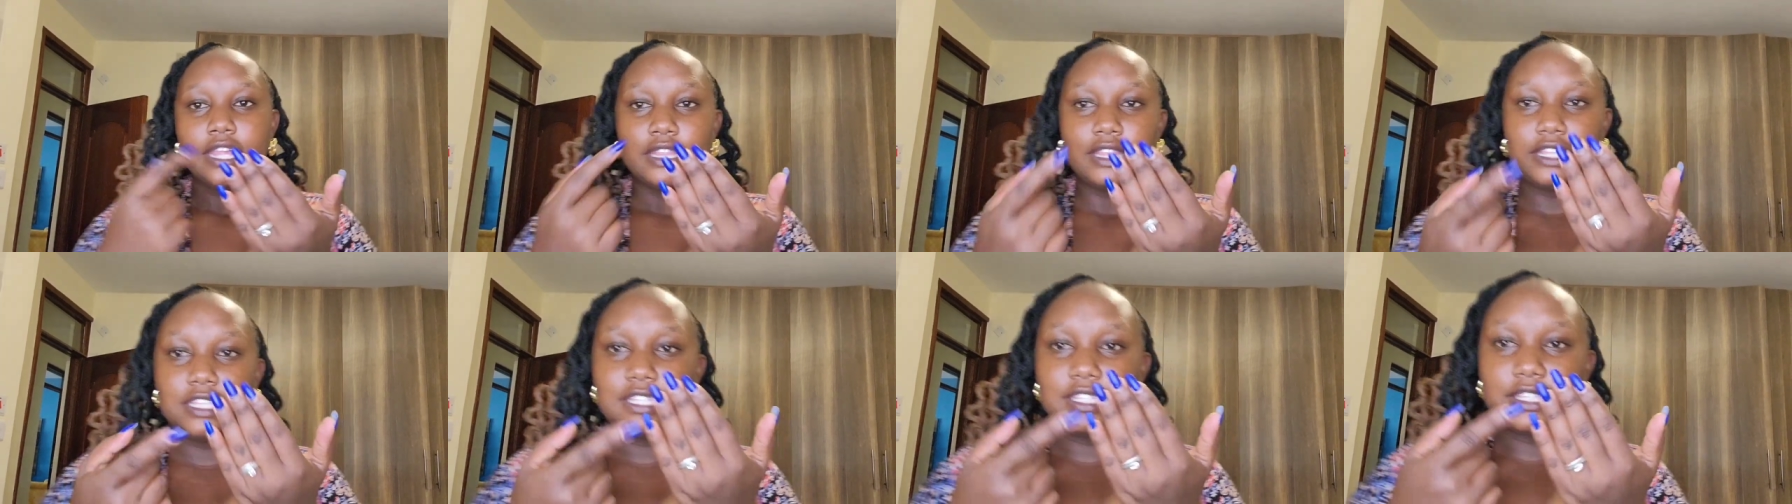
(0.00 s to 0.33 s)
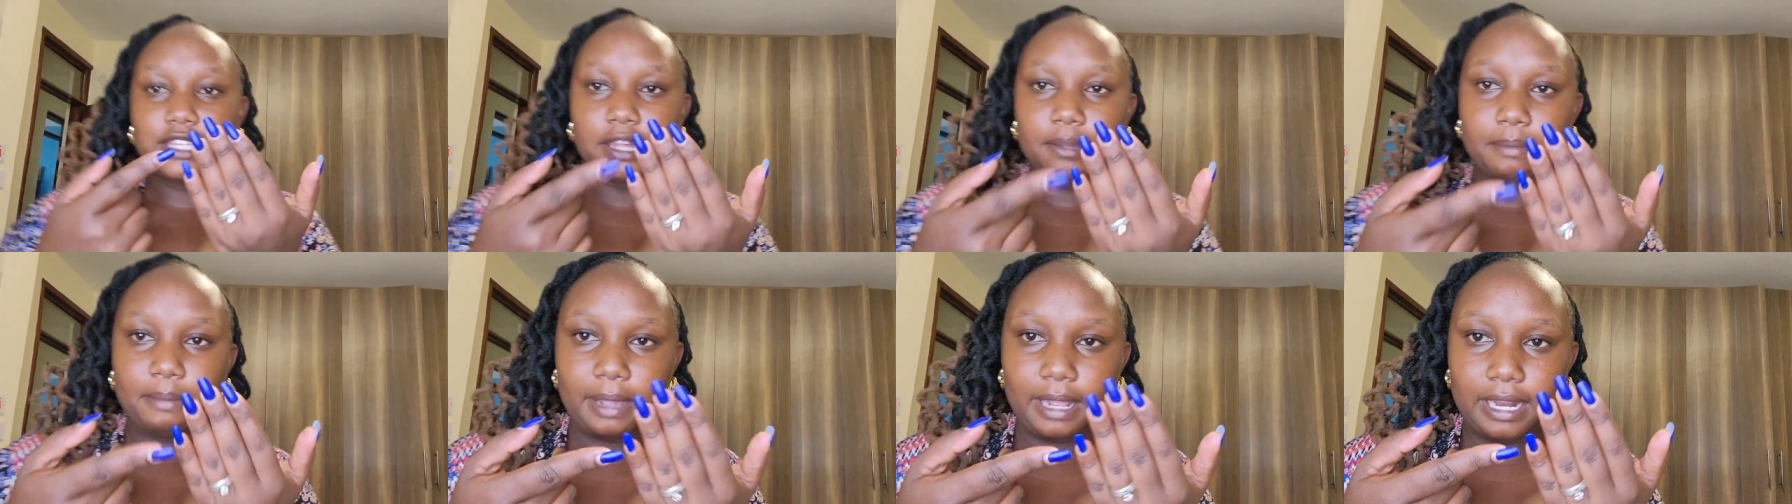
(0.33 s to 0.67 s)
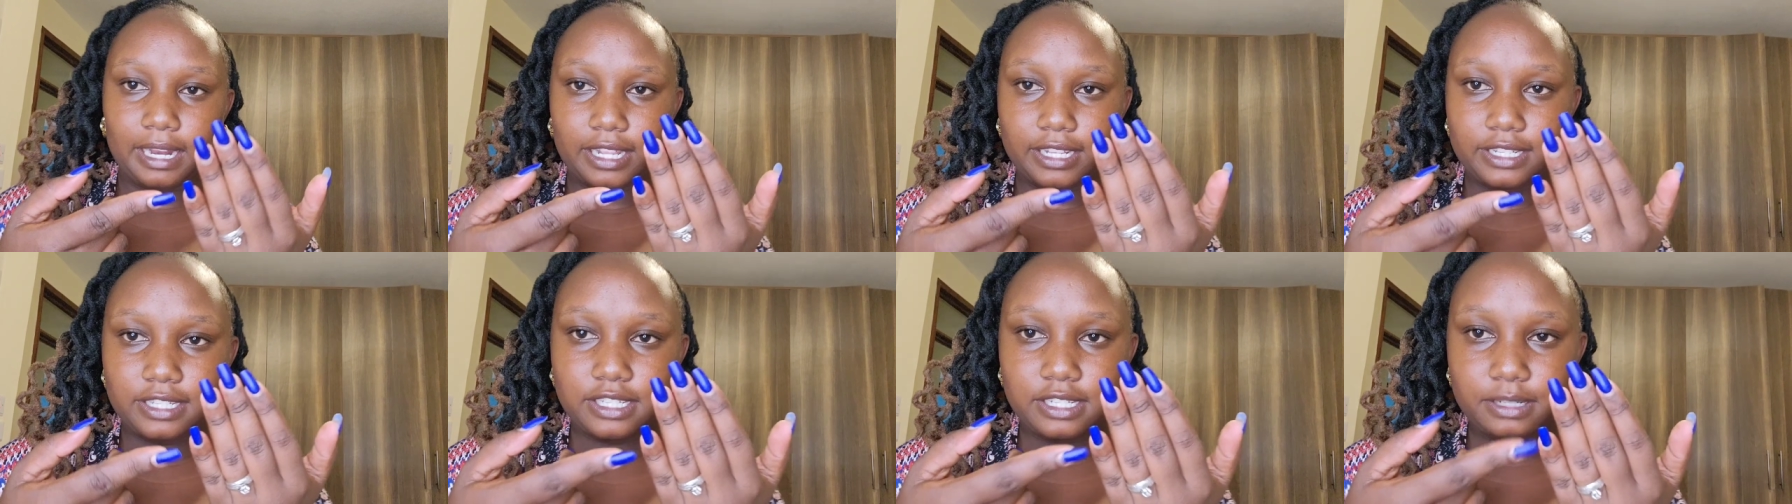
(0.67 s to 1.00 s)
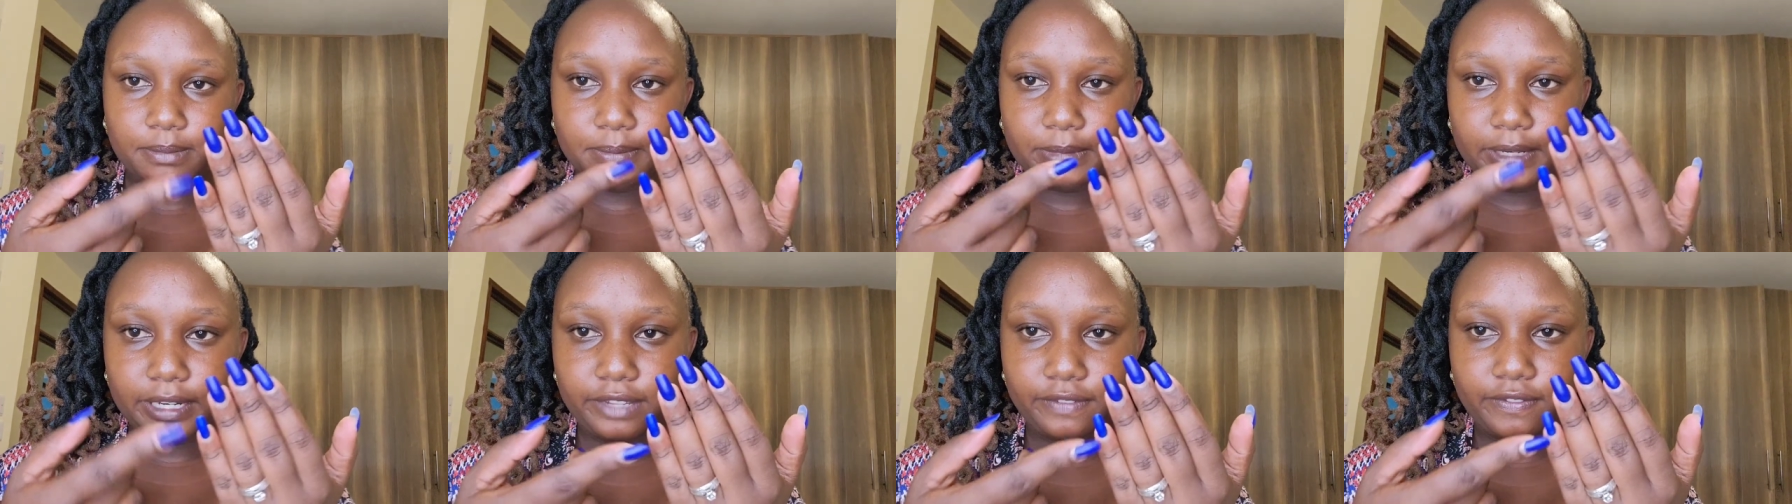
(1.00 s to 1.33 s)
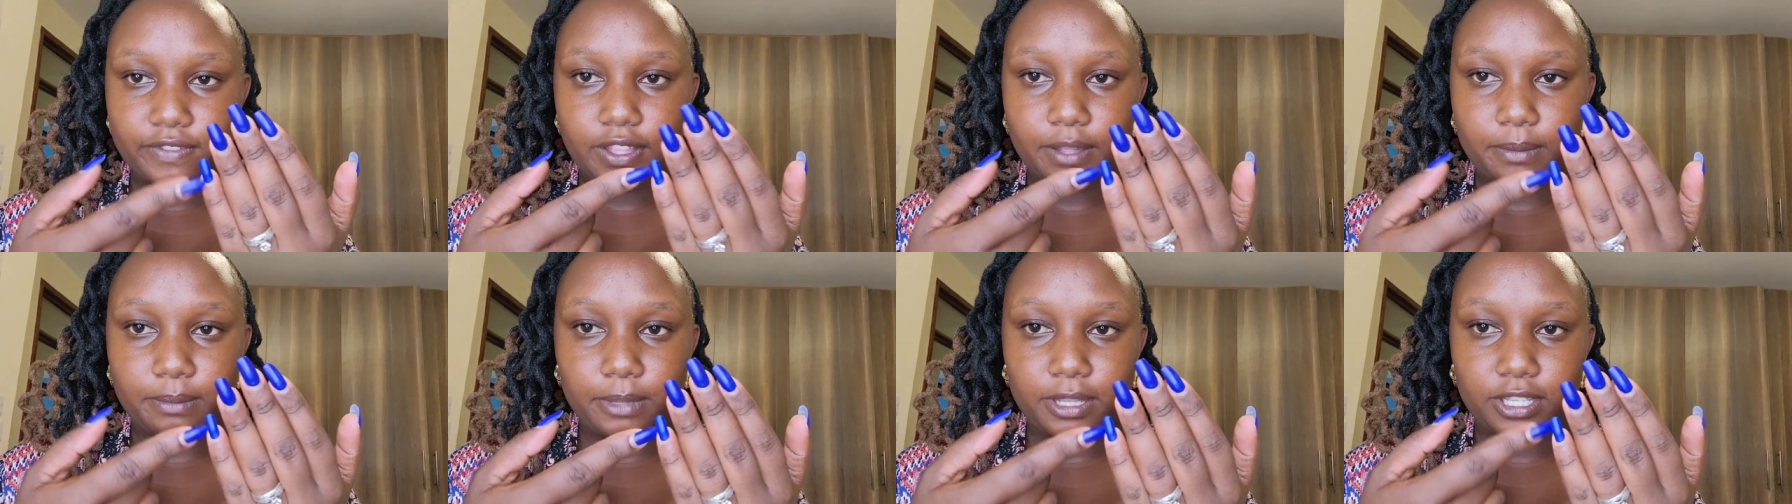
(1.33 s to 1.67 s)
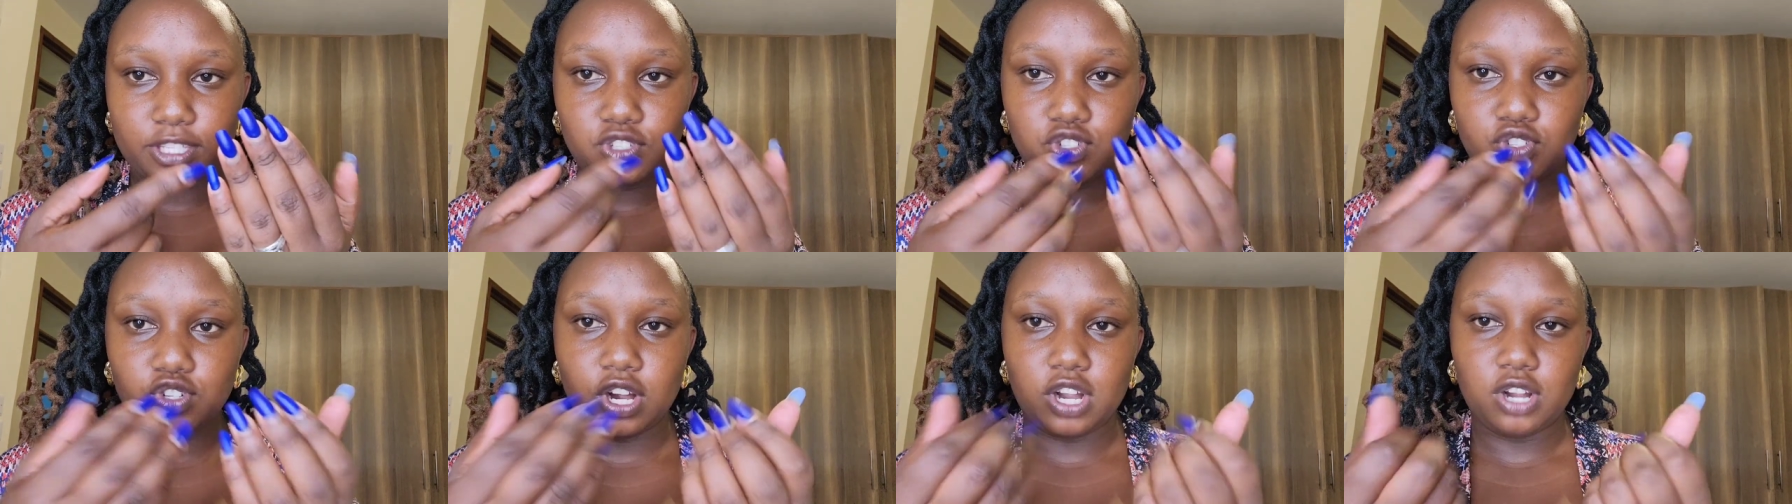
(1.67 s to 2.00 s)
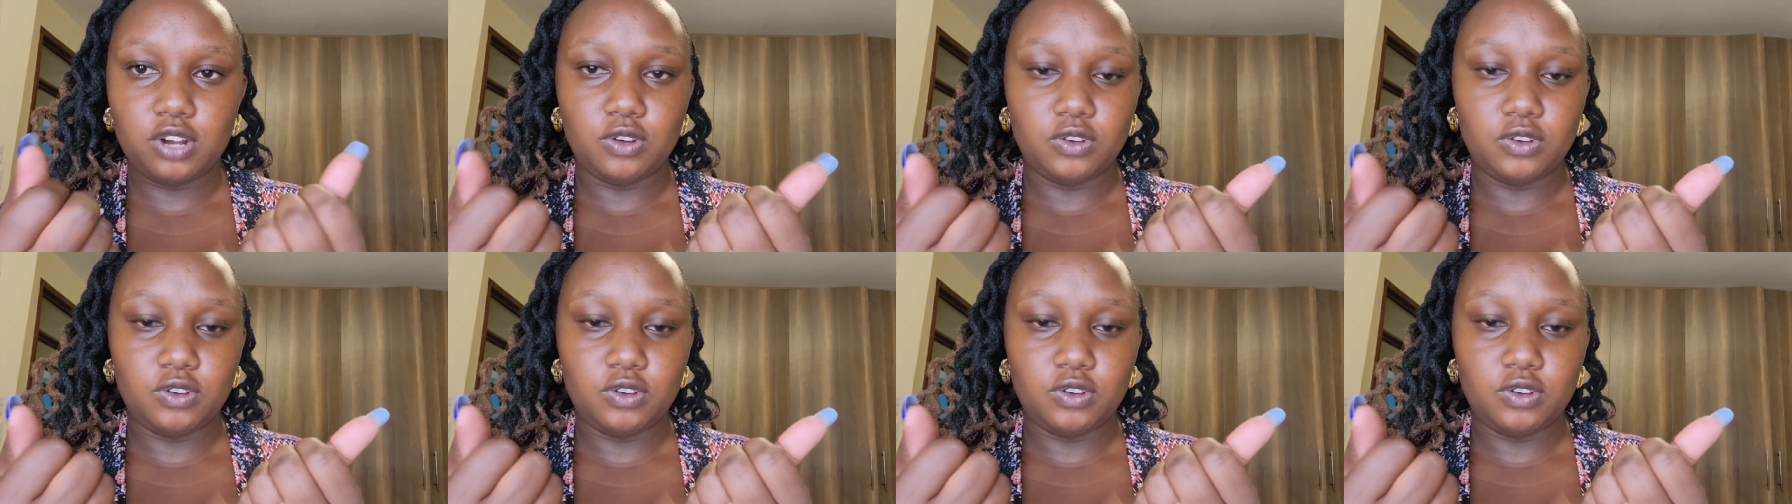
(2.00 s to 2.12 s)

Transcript: this time i let him leave them extra